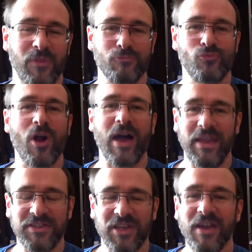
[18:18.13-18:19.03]

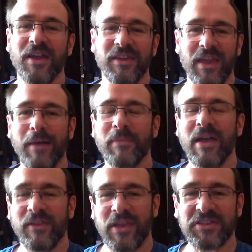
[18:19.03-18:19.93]
Right. Yep.
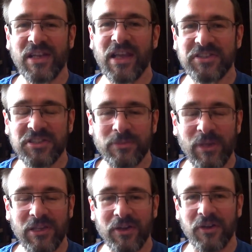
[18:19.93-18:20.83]
There's a lesson to
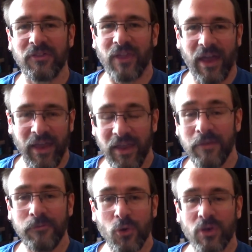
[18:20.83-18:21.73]
be learned there.
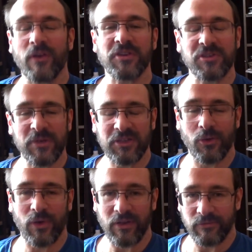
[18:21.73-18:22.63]
If you're going to be
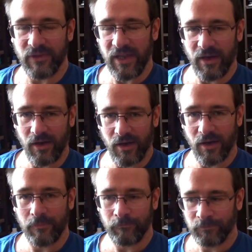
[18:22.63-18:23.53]
doing
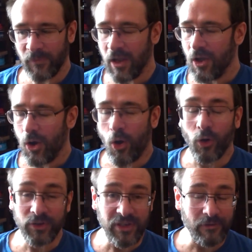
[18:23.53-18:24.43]
VR
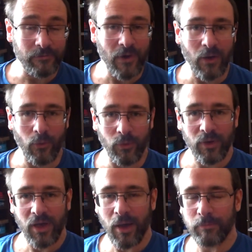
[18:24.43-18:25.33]
on your
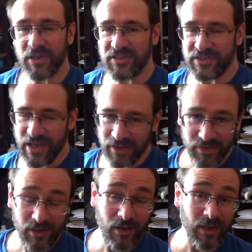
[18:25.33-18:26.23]
phone, and
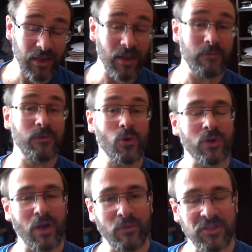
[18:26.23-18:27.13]
particularly if you're
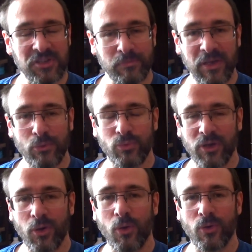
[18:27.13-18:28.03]
going to be
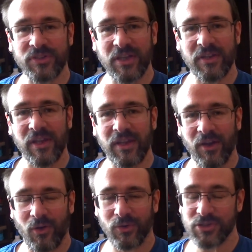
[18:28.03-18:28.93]
recording
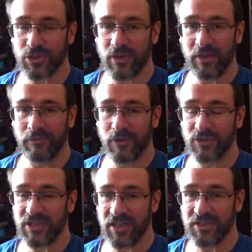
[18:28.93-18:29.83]
the on-screen
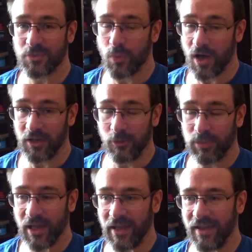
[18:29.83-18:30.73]
footage while you
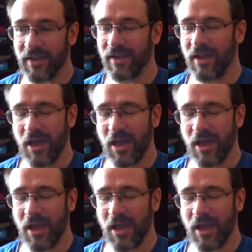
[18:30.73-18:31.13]
play it,